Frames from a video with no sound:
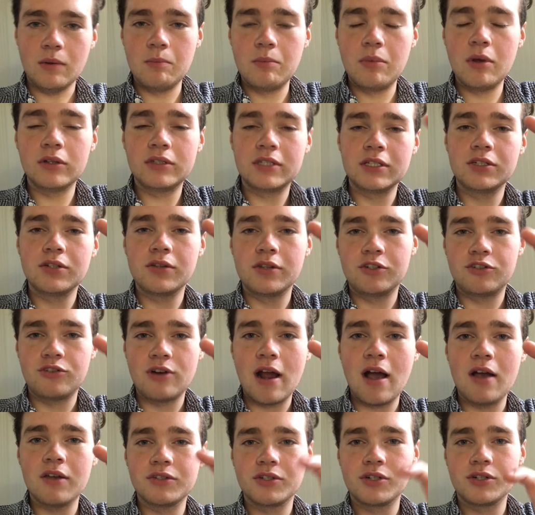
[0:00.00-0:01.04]
built into the
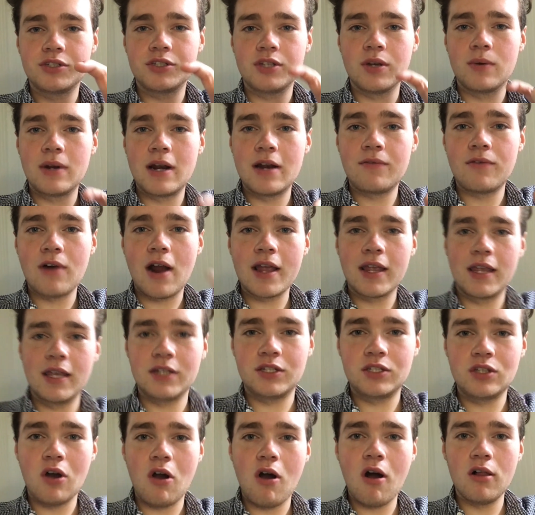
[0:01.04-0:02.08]
trouser, so whenever I
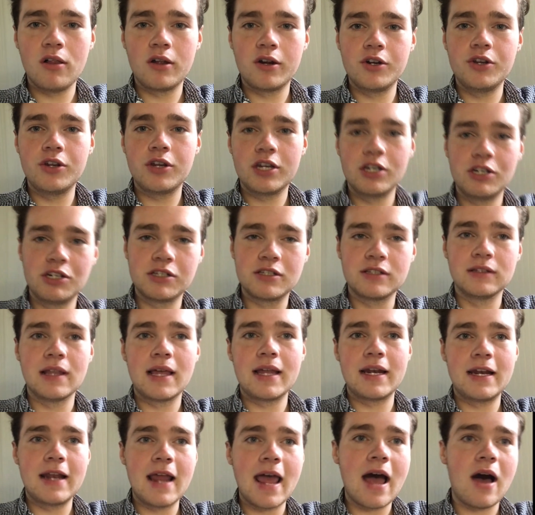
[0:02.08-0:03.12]
get taller you can just
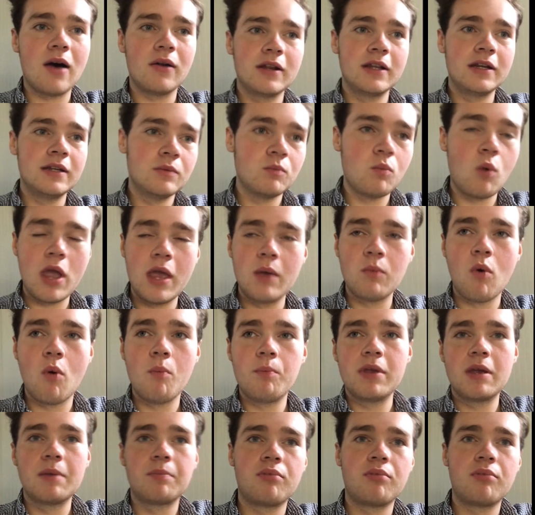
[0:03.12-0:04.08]
let it out and it won't be a